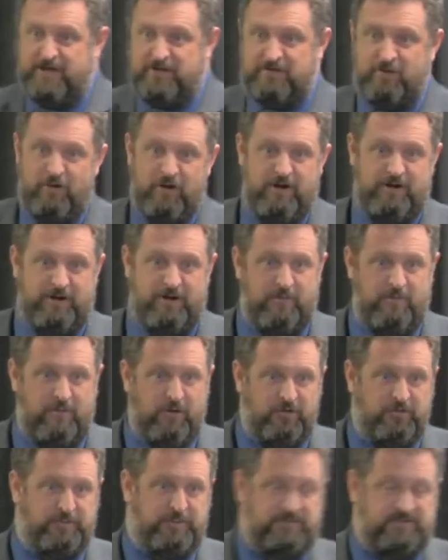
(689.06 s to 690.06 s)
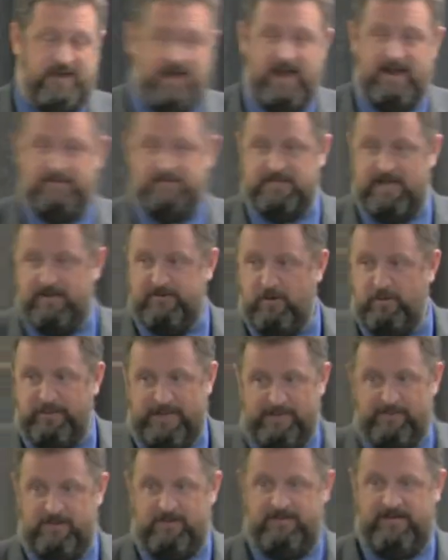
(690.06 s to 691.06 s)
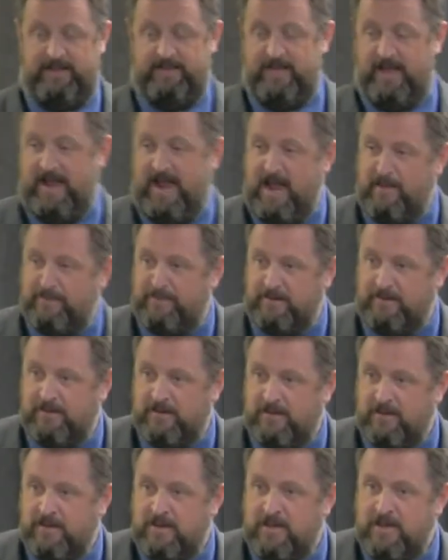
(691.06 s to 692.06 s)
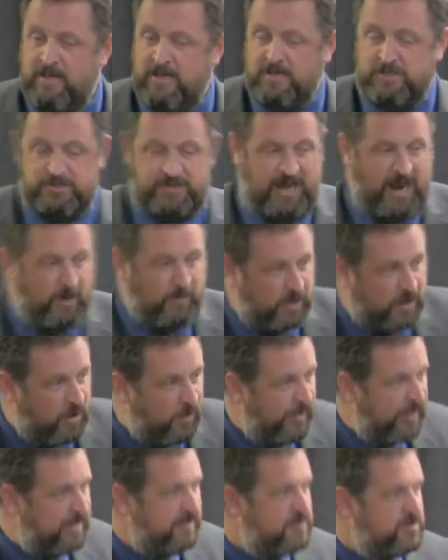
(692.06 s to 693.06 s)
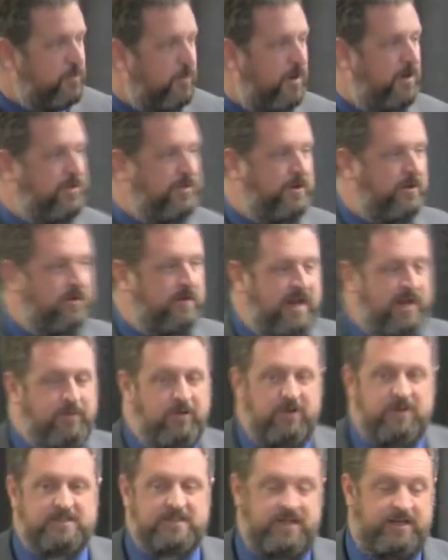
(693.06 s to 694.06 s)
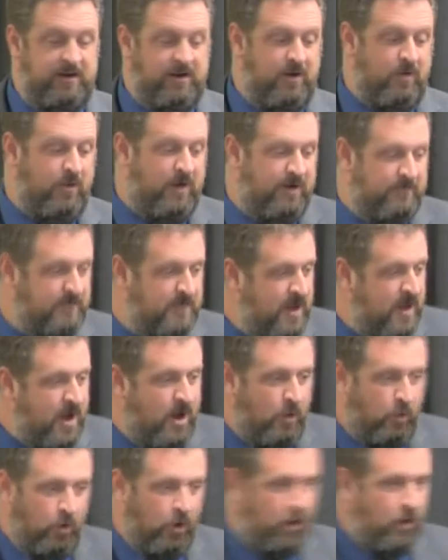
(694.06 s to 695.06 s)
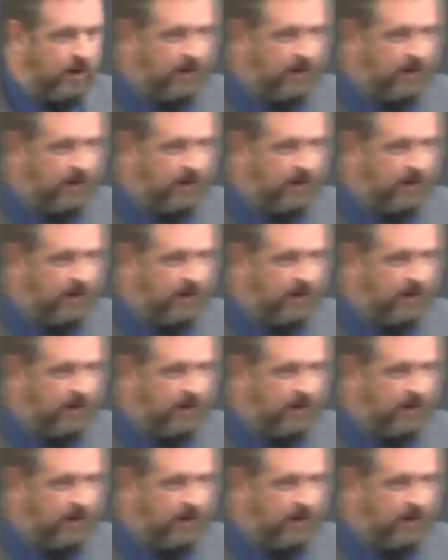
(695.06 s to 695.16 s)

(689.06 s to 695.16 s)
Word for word: door, you know, multiple times. I know people have had that happen. So now we're going in these wealthier neighborhoods, and you know what? We'll go